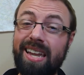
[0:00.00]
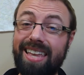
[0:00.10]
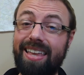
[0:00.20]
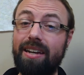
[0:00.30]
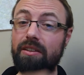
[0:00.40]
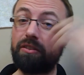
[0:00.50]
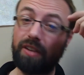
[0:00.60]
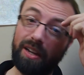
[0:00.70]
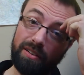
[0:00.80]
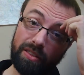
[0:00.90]
and that
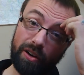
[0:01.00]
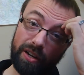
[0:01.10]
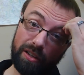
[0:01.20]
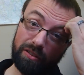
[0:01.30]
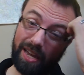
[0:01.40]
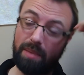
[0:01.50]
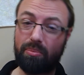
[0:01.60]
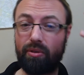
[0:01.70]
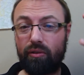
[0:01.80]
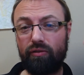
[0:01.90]
instead there is a
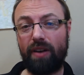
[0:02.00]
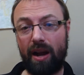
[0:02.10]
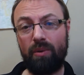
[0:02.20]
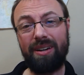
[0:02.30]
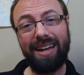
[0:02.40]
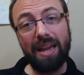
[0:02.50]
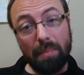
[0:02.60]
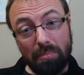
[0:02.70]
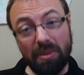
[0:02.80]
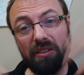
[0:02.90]
profound
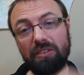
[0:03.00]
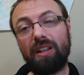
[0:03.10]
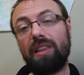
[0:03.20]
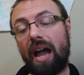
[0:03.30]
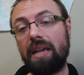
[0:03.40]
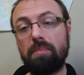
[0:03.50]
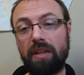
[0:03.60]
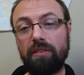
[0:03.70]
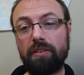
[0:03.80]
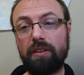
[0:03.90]

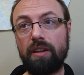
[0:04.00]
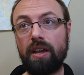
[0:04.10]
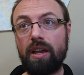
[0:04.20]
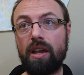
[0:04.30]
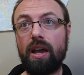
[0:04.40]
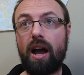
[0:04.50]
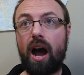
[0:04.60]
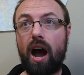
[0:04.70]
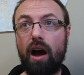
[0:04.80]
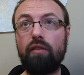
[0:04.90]
misalignment
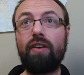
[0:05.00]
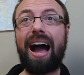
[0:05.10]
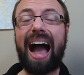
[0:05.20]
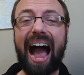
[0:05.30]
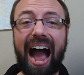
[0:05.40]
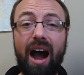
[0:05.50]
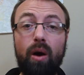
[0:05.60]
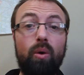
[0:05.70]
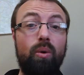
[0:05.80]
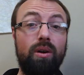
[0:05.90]
of
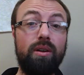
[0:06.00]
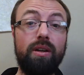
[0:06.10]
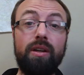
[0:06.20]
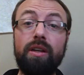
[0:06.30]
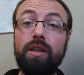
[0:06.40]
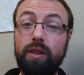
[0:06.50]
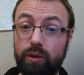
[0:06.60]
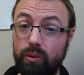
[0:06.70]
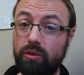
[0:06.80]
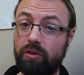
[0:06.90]
how
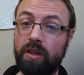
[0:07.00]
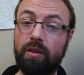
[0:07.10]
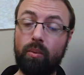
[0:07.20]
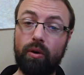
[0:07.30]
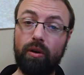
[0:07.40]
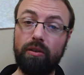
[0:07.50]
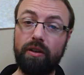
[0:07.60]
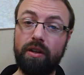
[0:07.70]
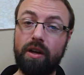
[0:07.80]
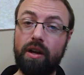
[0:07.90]
you see the world